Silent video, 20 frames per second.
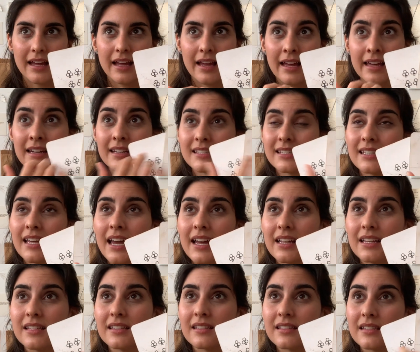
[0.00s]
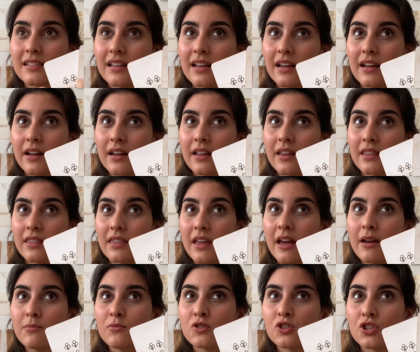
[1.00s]
in a sense,
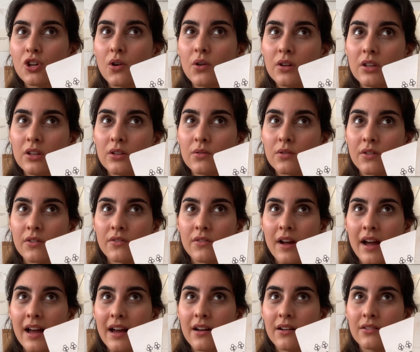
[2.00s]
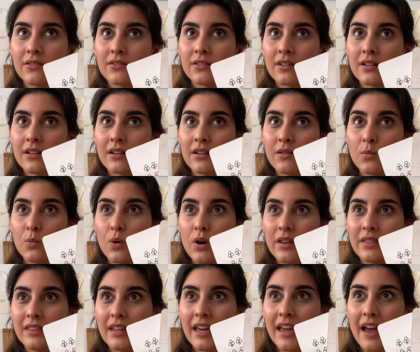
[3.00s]
them showing you around
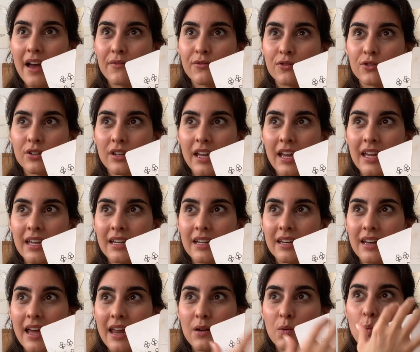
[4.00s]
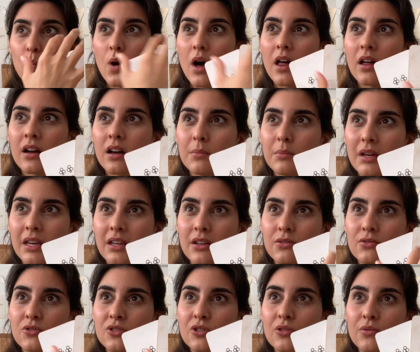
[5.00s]
what they have created and welcoming you
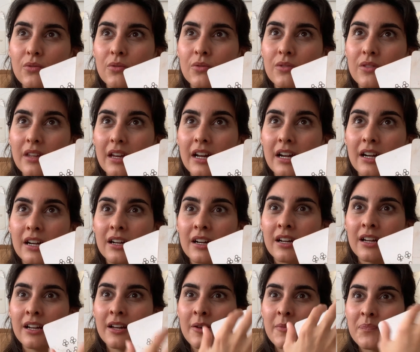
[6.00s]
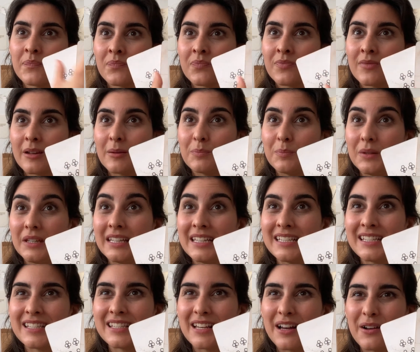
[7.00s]
to their
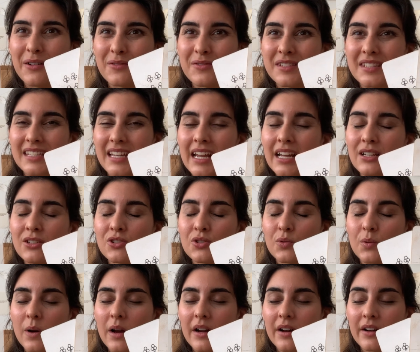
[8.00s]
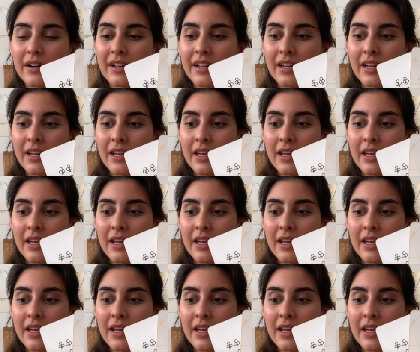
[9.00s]
piece of sanctuary,